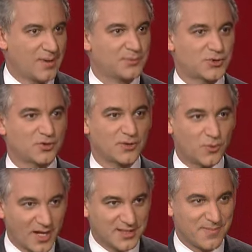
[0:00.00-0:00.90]
So the
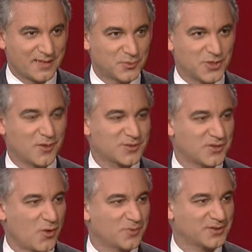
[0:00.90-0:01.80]
right amount, which I was
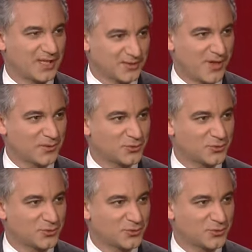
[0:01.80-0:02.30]
hoping that Greg would